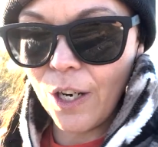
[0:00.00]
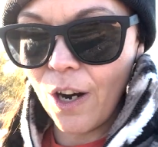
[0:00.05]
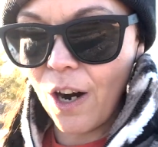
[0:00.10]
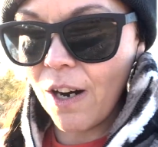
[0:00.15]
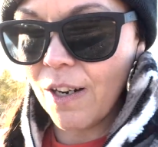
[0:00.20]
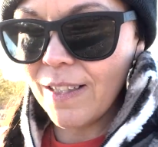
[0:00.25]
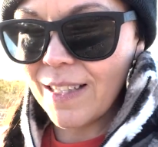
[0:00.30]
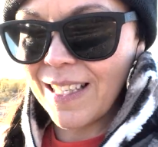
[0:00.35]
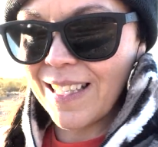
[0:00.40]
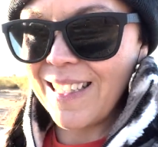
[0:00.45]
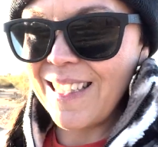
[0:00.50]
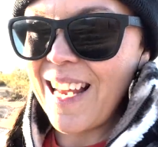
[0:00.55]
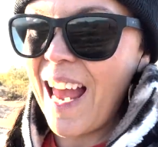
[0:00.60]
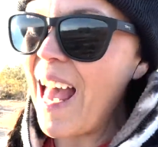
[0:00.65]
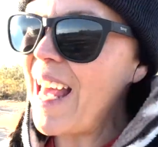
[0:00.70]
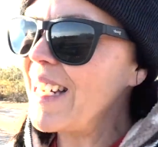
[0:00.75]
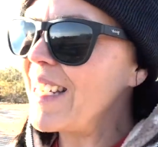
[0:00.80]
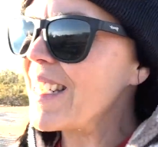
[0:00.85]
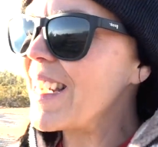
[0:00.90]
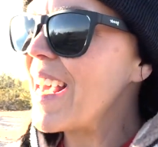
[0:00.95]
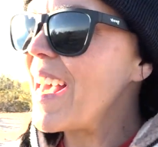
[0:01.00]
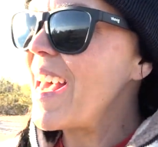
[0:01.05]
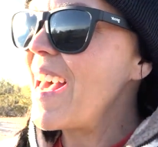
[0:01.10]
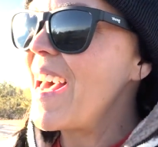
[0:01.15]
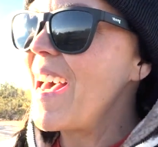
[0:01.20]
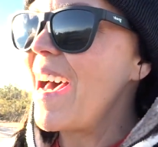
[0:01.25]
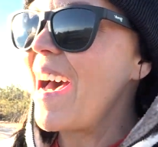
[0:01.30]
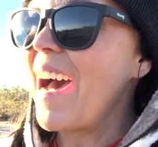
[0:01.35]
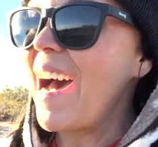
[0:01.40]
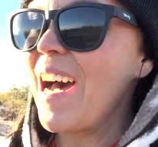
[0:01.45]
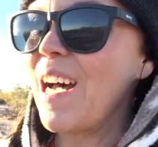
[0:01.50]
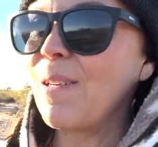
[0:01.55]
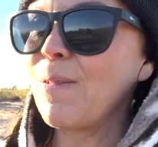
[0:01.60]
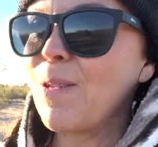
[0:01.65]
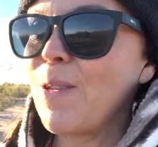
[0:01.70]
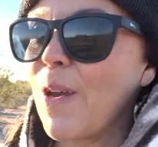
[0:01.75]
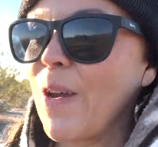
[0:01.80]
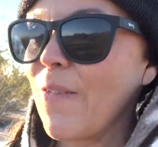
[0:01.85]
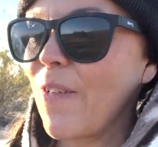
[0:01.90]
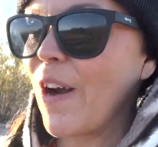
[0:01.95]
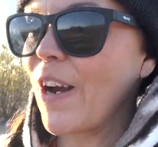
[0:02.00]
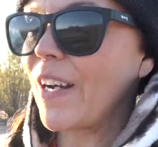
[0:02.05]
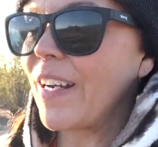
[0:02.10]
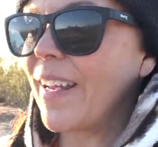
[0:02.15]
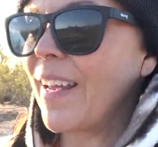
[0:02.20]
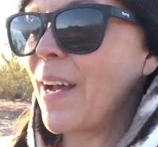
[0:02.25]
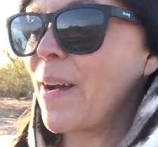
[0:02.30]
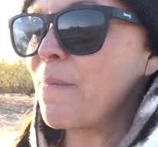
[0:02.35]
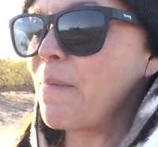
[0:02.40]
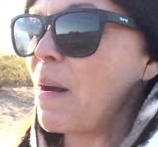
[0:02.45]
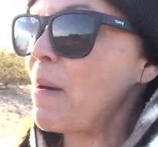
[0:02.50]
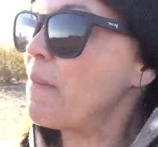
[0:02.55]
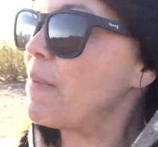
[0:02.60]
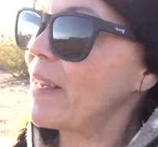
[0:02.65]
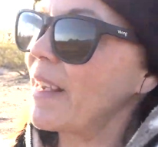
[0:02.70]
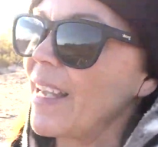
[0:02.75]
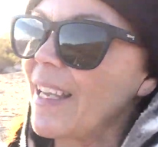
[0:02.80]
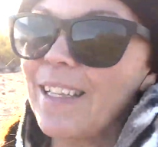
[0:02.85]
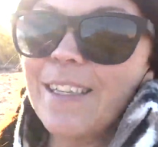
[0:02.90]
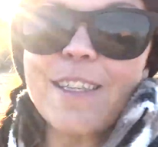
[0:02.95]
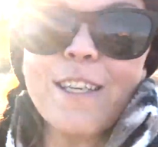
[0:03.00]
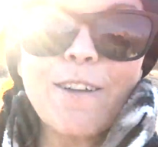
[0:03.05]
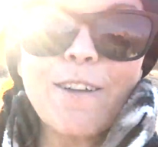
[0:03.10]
your heart's content. So I've already come up against